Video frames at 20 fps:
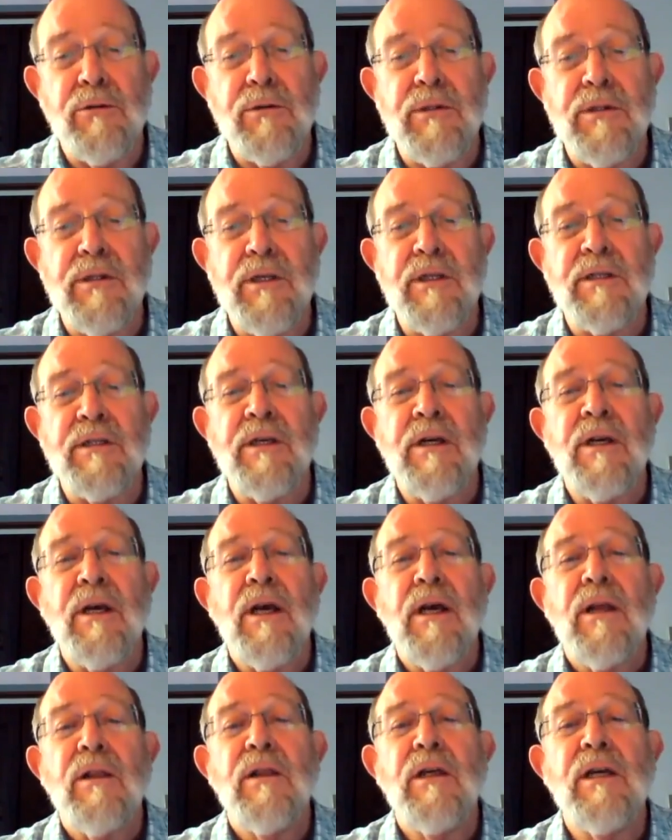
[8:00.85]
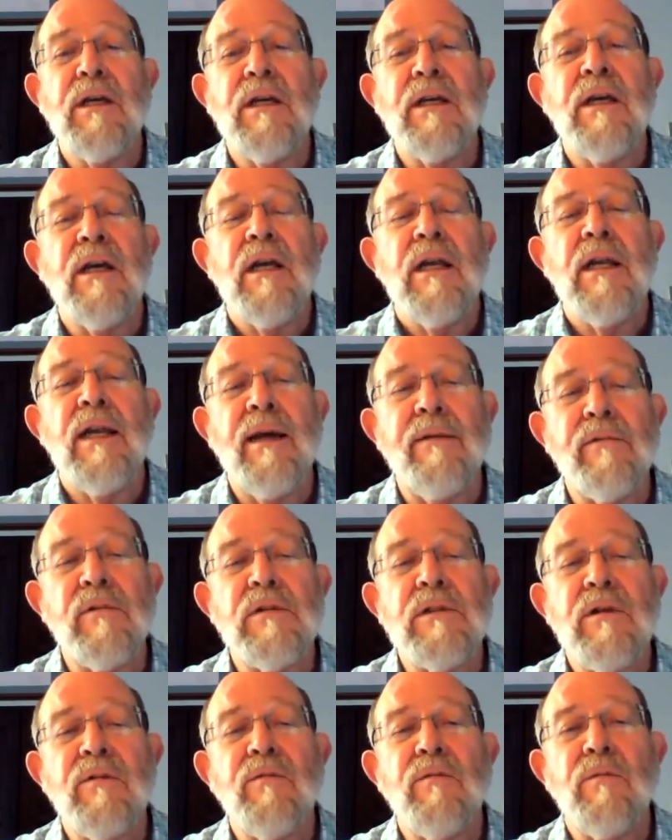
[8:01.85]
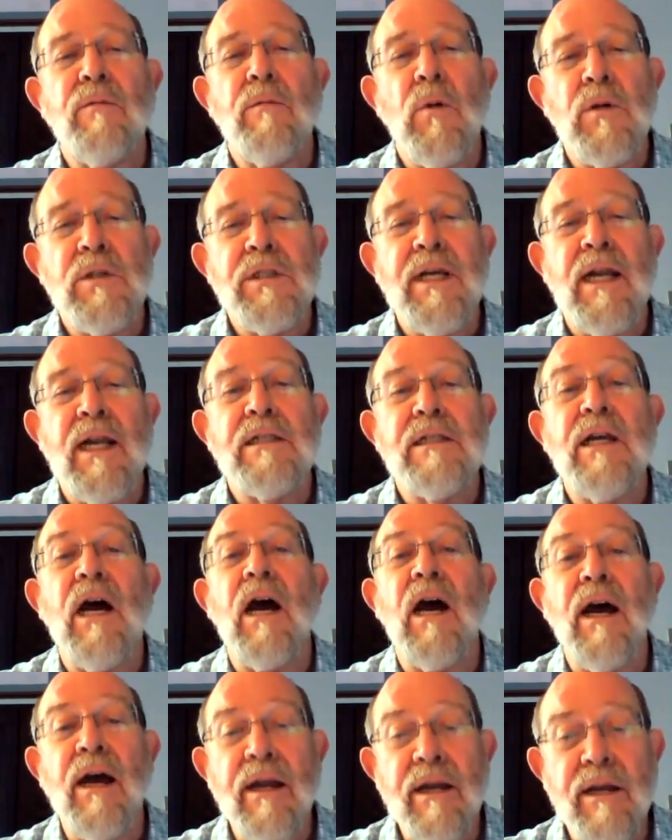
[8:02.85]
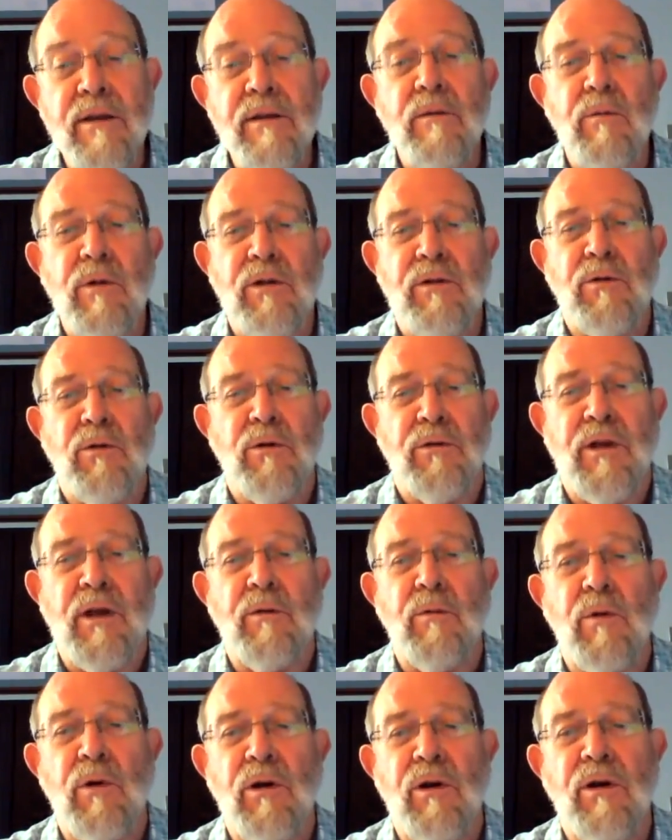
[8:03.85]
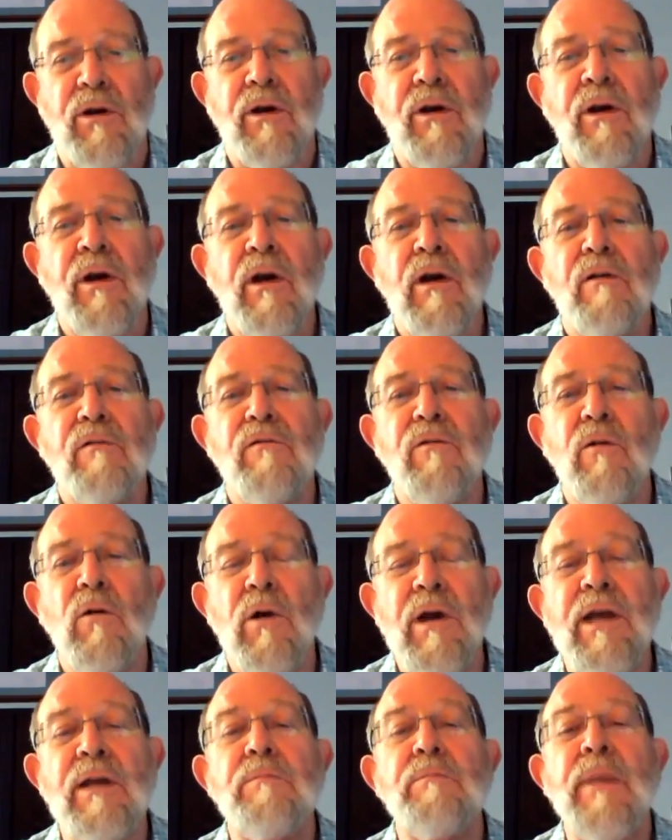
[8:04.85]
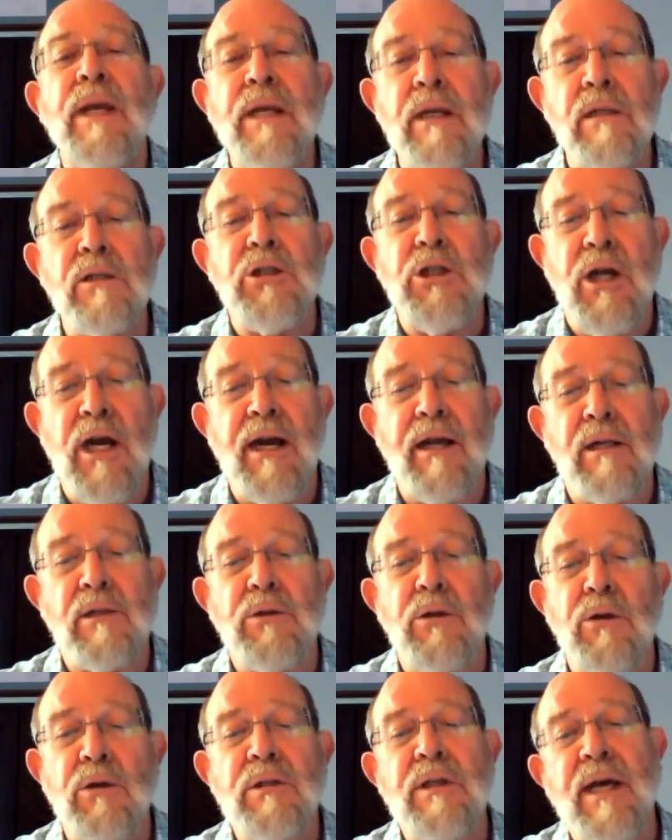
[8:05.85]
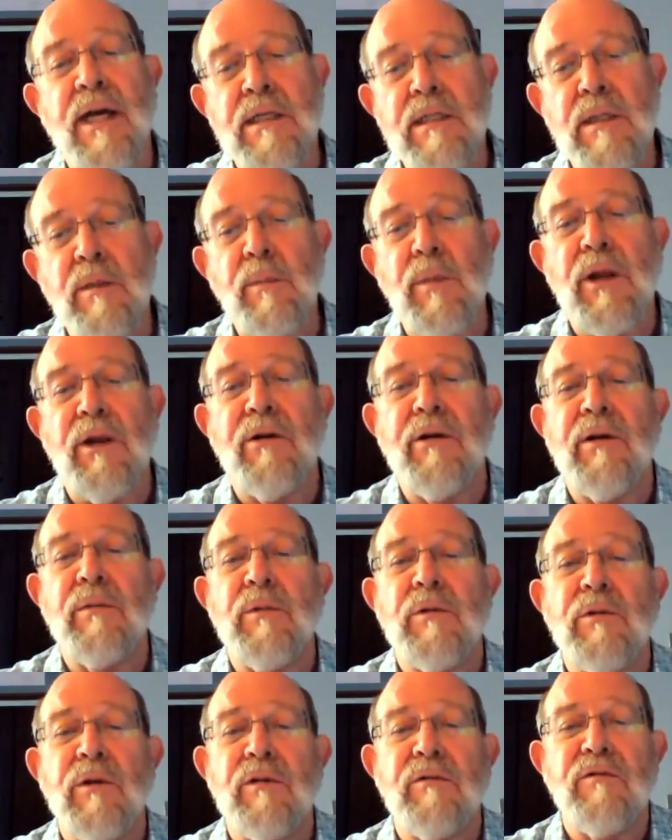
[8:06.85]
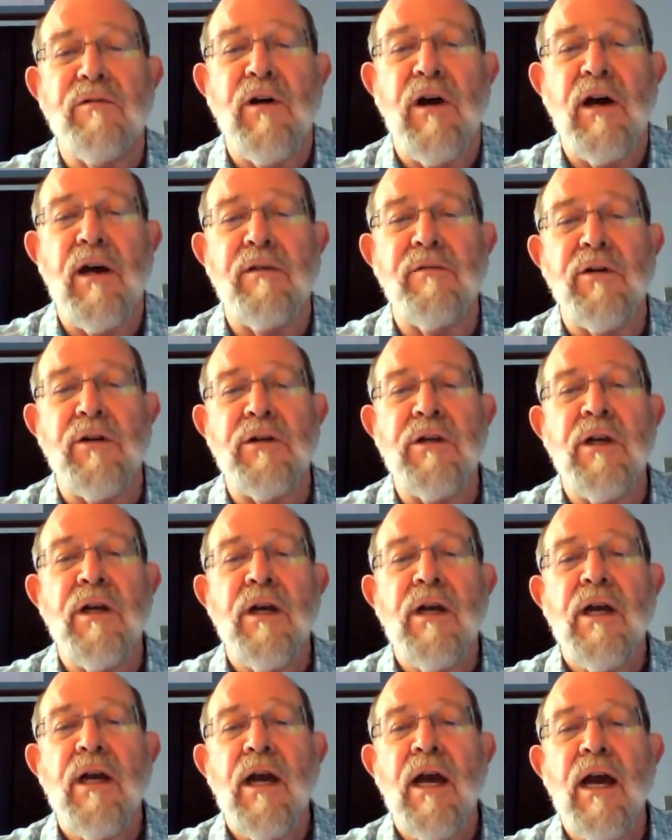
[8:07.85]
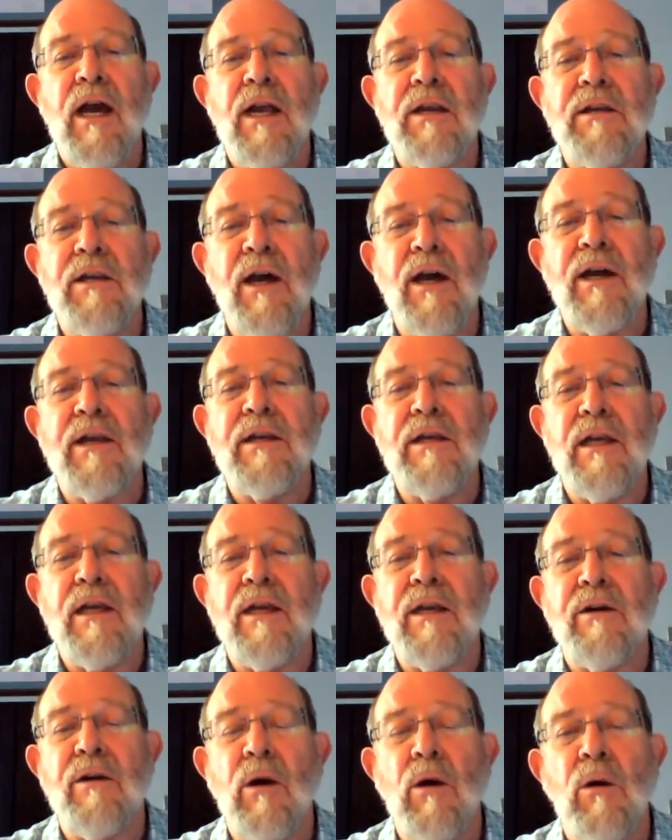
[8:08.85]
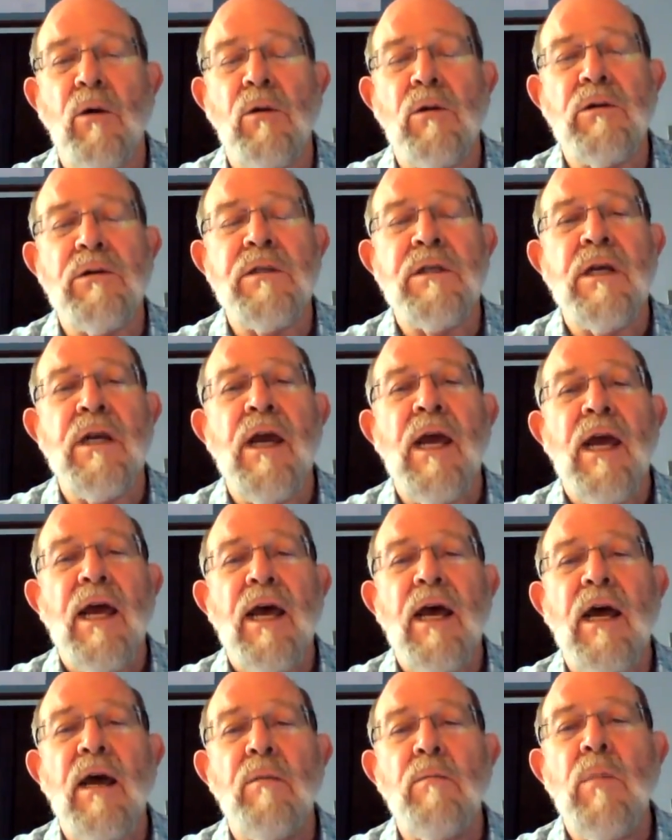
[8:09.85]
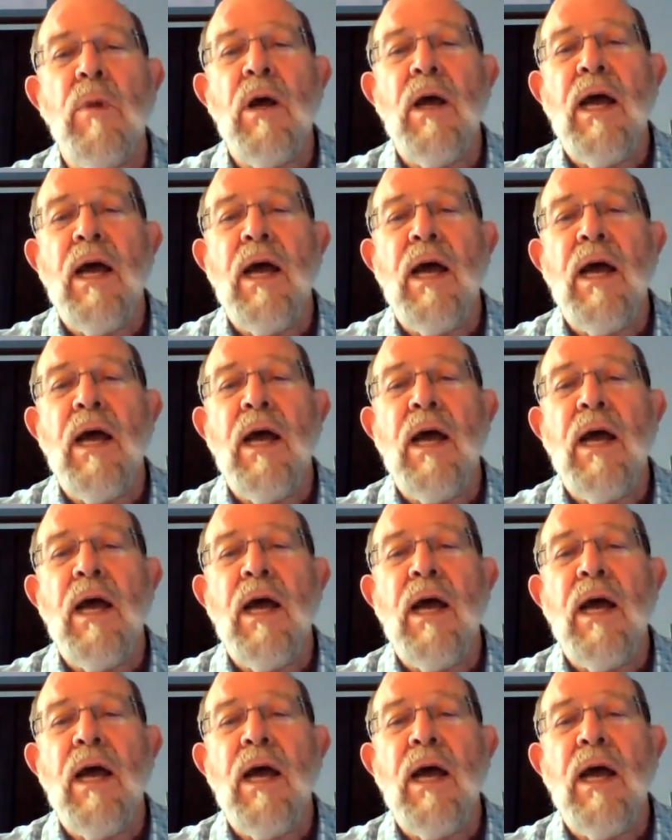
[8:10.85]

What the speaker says: and that the levels of mortality are higher than we thought they were in middle childhood. That's the period between 5 and 9-year-olds, and